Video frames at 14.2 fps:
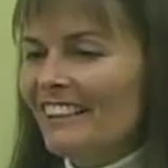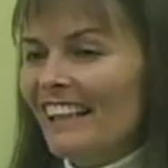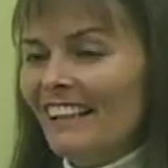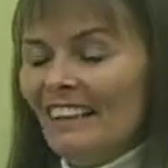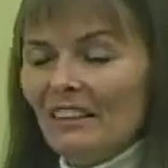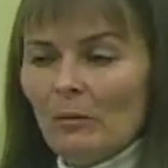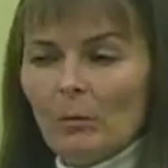
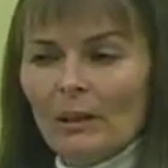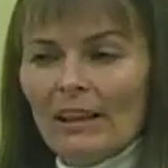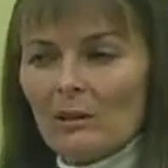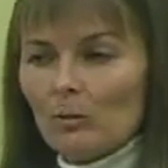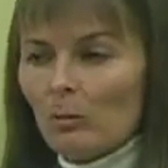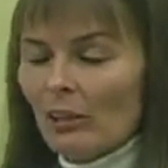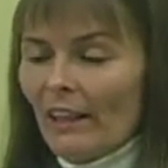And then the
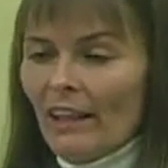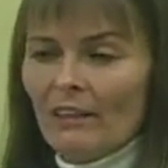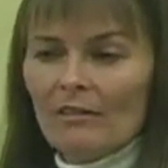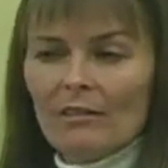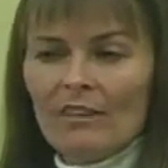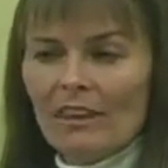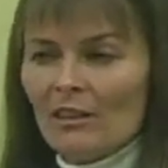next play of
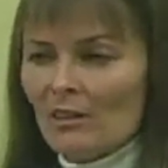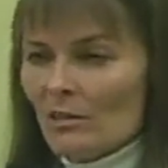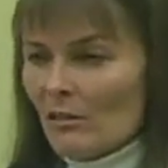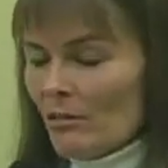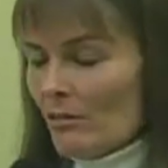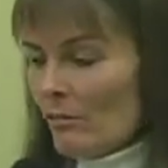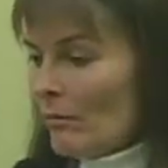
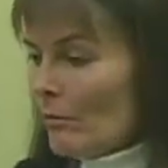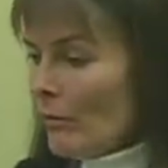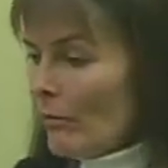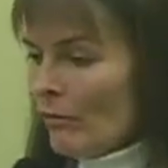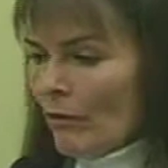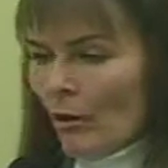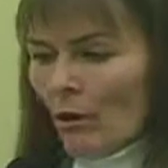events
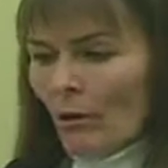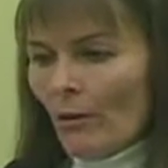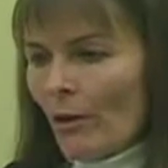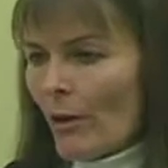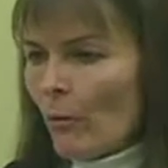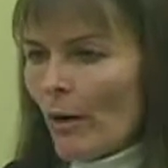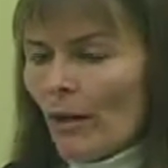follow
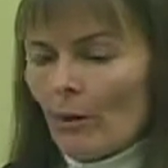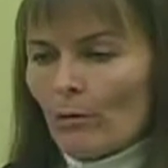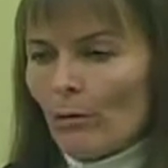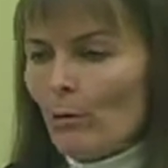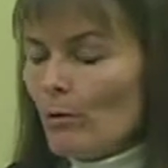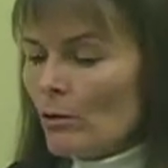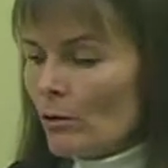their way
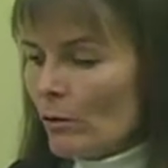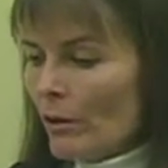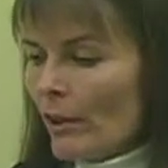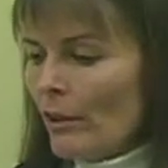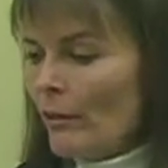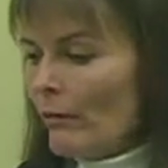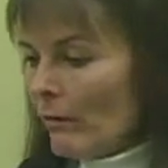through till
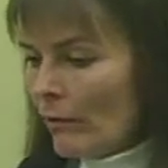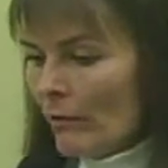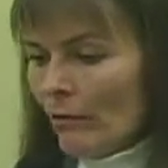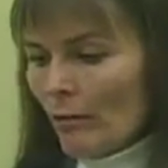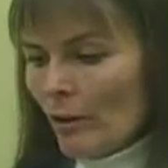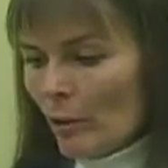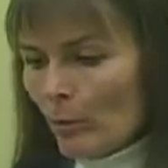they're
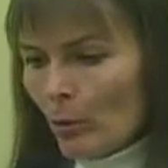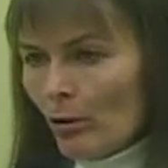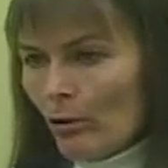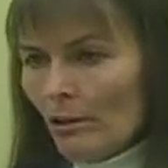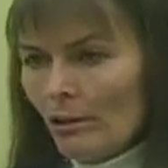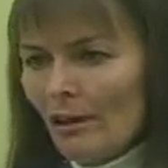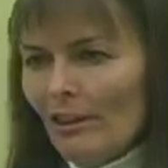
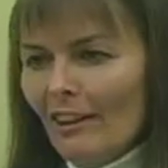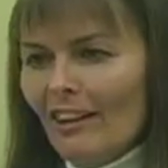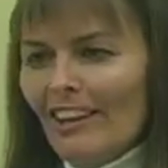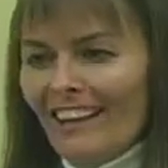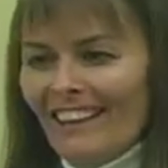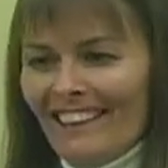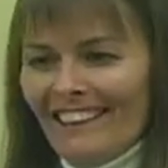kaput.
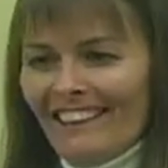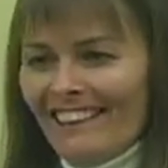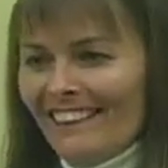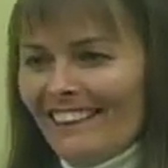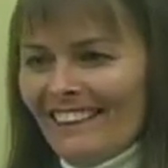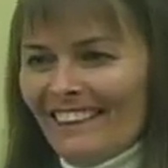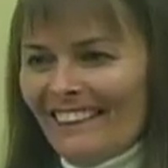
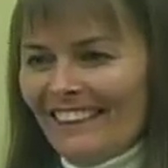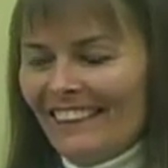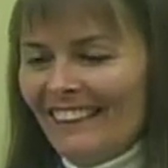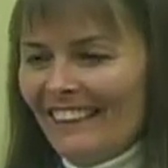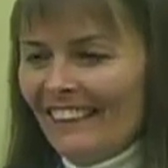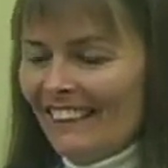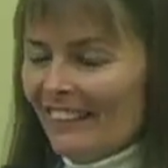And
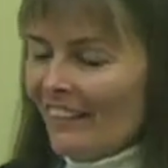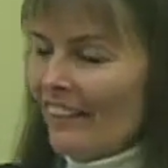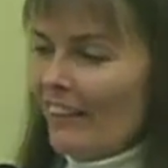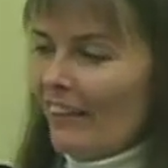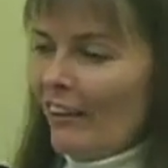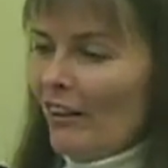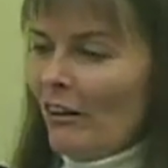
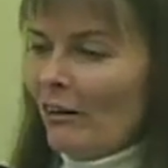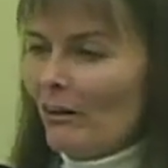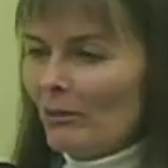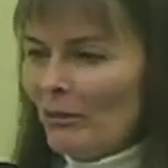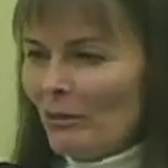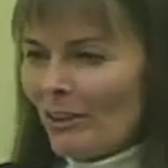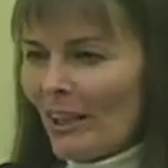
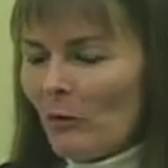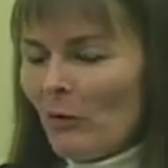okay.